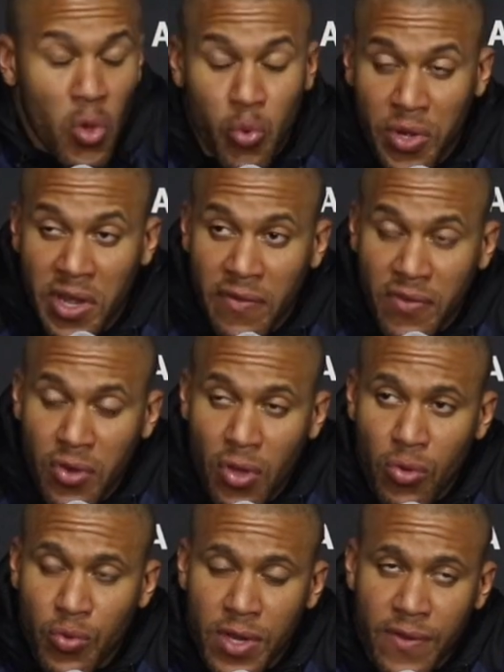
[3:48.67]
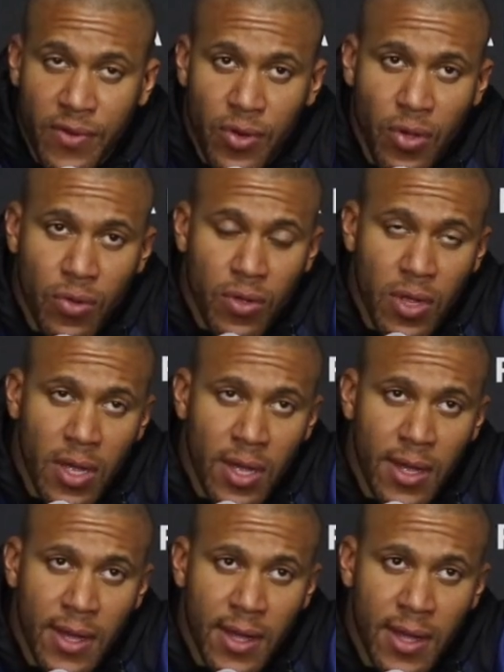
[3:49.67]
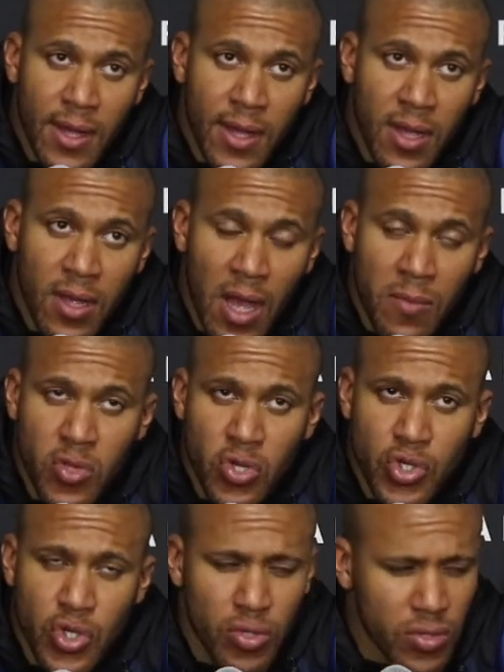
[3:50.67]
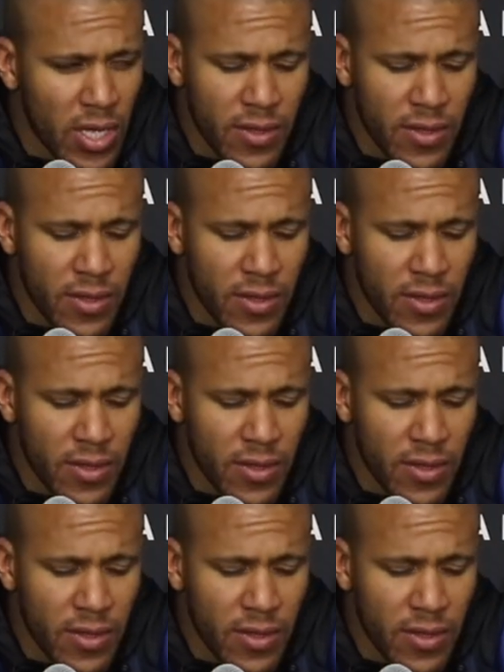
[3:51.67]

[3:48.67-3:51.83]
We never know. We never know. I'm not sure.